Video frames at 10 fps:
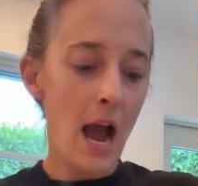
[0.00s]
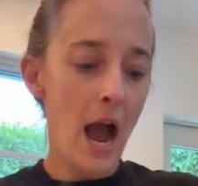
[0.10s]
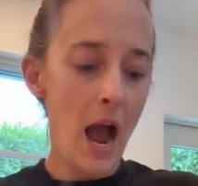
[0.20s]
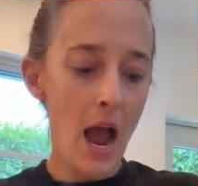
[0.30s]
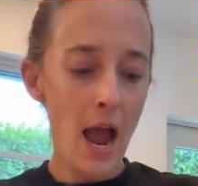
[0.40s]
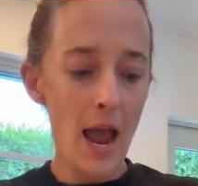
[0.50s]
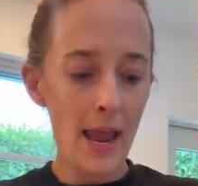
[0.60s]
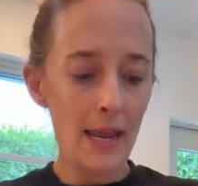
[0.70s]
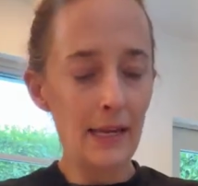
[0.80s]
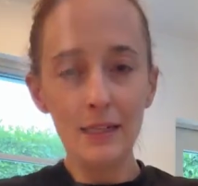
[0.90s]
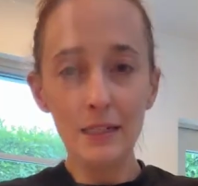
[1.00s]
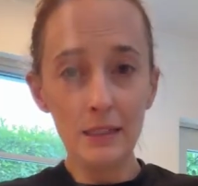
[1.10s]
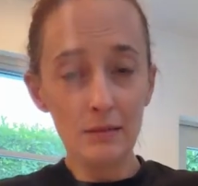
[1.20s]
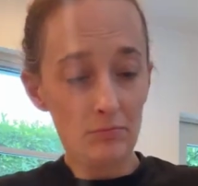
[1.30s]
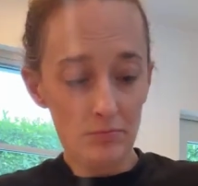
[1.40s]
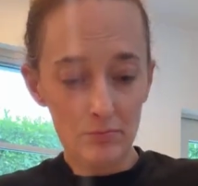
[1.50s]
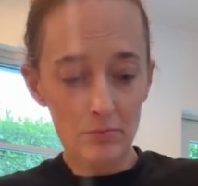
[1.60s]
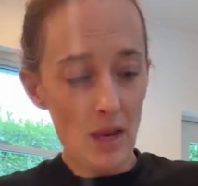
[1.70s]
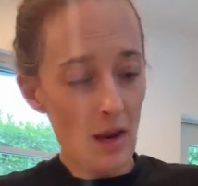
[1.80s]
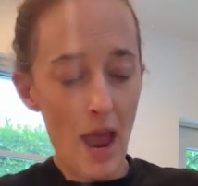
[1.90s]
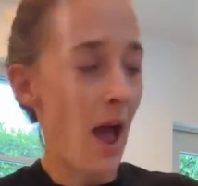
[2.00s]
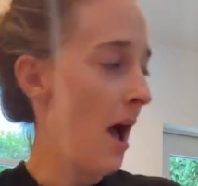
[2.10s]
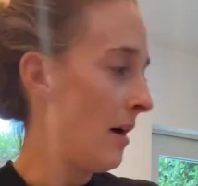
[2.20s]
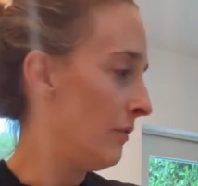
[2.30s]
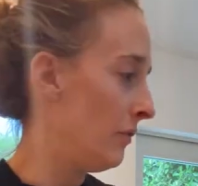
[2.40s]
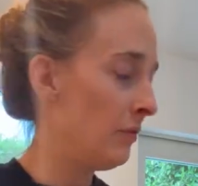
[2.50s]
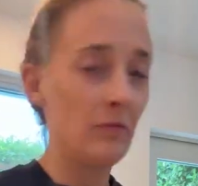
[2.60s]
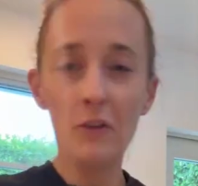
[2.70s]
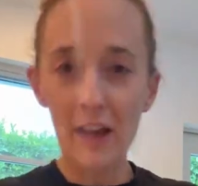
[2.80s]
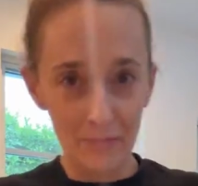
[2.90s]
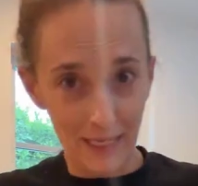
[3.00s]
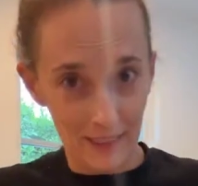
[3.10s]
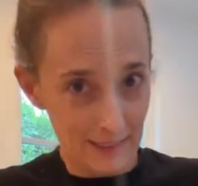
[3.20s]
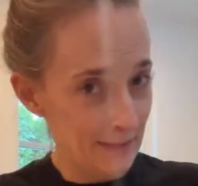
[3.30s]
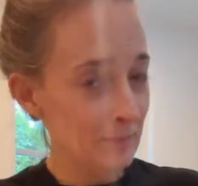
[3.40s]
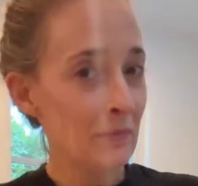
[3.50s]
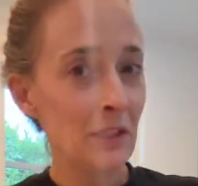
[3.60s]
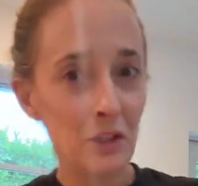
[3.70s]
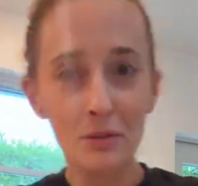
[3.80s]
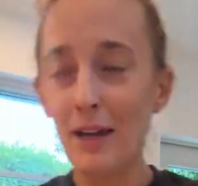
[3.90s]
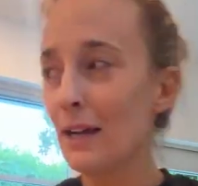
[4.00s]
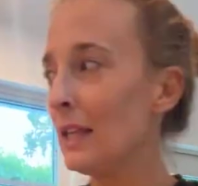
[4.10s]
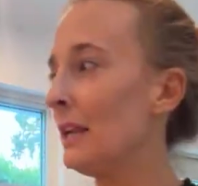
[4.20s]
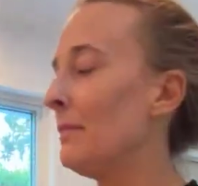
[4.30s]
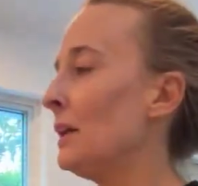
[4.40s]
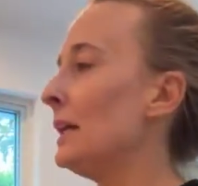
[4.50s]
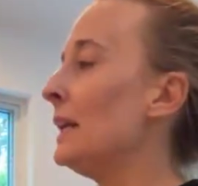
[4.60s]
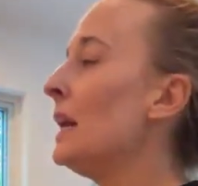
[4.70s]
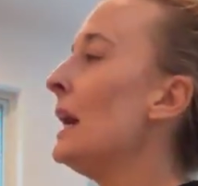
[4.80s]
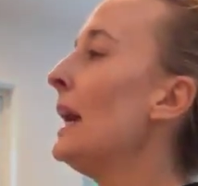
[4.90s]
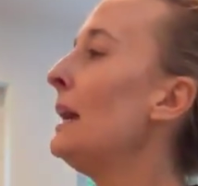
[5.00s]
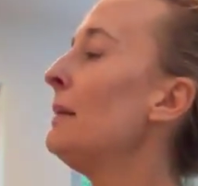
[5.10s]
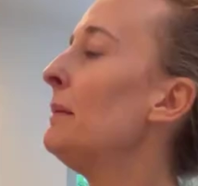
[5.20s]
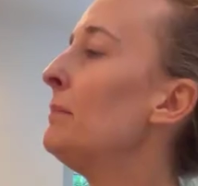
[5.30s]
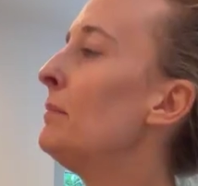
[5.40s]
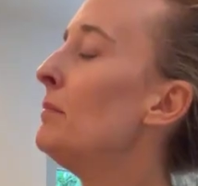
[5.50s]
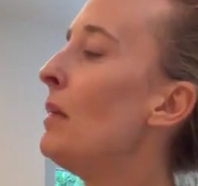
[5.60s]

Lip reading: I have 5 minutes, so we're not gonna let it marinate. Hey babe,